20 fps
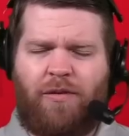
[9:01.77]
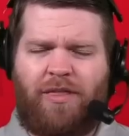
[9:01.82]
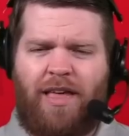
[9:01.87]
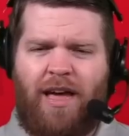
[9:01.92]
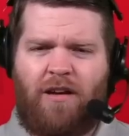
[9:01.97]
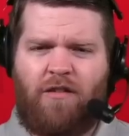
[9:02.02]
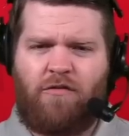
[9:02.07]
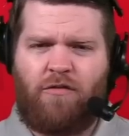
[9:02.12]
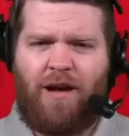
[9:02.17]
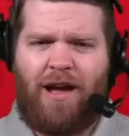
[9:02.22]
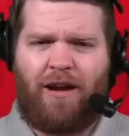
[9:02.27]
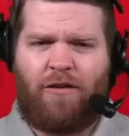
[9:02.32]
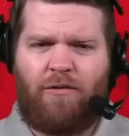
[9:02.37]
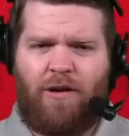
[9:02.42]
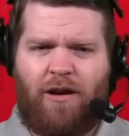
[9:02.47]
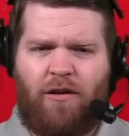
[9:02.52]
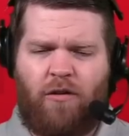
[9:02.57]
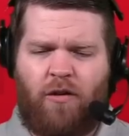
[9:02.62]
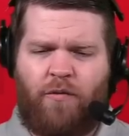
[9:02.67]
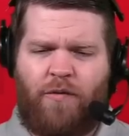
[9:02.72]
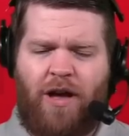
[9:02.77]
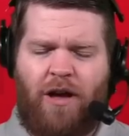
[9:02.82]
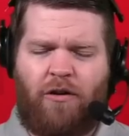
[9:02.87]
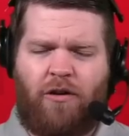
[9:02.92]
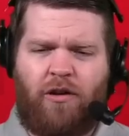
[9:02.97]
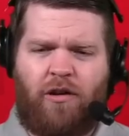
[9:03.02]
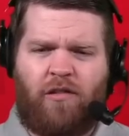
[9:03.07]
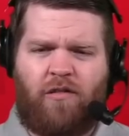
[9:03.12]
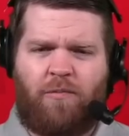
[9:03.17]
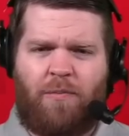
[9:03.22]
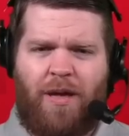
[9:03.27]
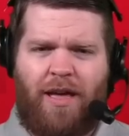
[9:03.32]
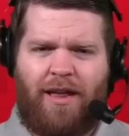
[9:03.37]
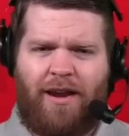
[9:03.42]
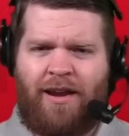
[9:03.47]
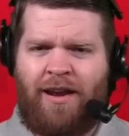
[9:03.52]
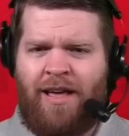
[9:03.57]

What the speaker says: with that track record of how good it's been,